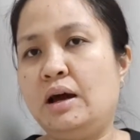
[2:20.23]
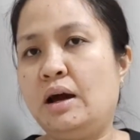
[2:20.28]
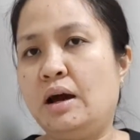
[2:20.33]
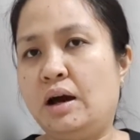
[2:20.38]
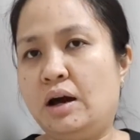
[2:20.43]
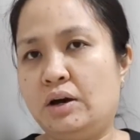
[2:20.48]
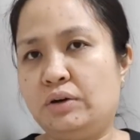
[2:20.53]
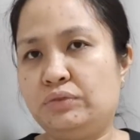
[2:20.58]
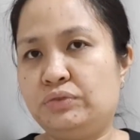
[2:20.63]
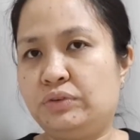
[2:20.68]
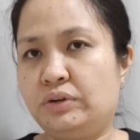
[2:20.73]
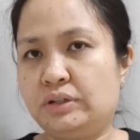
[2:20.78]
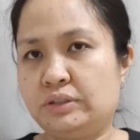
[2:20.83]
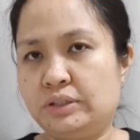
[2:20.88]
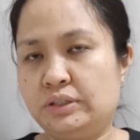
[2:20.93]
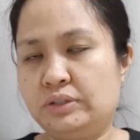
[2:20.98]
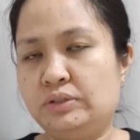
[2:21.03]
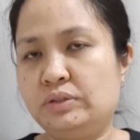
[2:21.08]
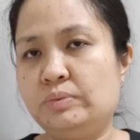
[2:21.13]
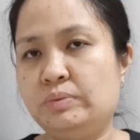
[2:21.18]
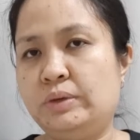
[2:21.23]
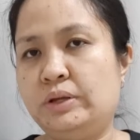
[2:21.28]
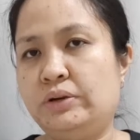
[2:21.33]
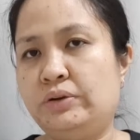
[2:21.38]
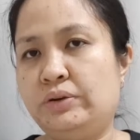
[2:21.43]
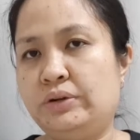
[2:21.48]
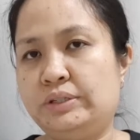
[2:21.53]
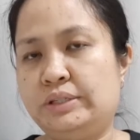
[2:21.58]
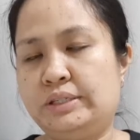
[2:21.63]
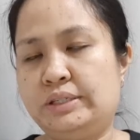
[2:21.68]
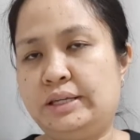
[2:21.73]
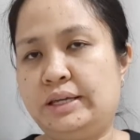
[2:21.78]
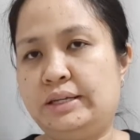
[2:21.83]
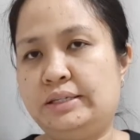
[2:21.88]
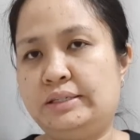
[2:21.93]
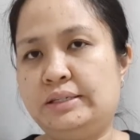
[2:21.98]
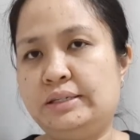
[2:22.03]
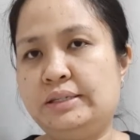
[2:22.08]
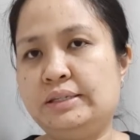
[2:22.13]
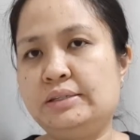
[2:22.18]
Of 42 melioidosis
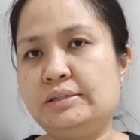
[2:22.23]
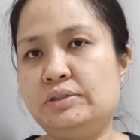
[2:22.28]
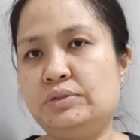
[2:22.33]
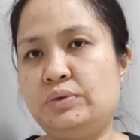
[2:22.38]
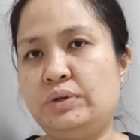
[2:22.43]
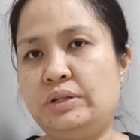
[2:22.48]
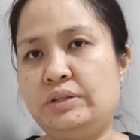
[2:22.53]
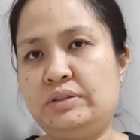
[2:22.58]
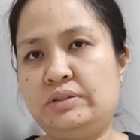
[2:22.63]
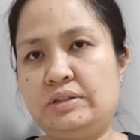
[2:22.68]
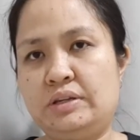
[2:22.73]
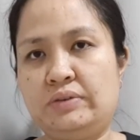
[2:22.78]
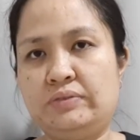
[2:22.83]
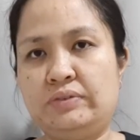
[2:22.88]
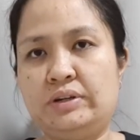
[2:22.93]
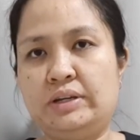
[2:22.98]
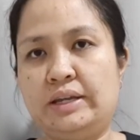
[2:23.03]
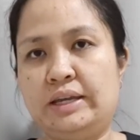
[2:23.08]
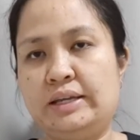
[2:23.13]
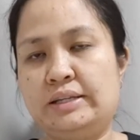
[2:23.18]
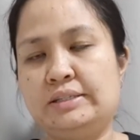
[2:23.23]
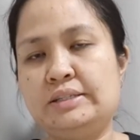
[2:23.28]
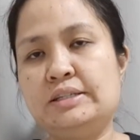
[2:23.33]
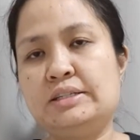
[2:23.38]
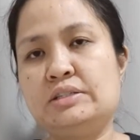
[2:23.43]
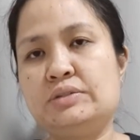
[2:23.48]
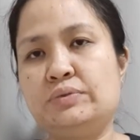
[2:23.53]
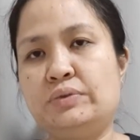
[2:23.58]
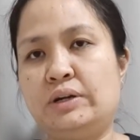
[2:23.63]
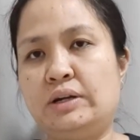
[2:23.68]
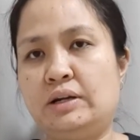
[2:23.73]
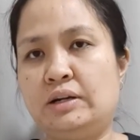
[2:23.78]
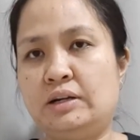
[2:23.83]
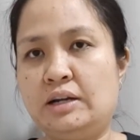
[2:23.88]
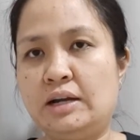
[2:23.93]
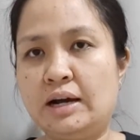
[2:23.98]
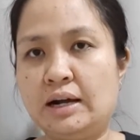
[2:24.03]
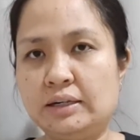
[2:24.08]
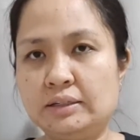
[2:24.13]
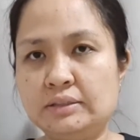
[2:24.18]
cases, 27 cases were
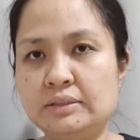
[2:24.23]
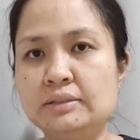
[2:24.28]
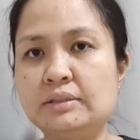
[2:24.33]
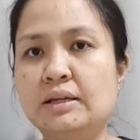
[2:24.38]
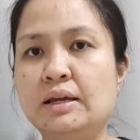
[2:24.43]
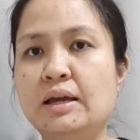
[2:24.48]
adults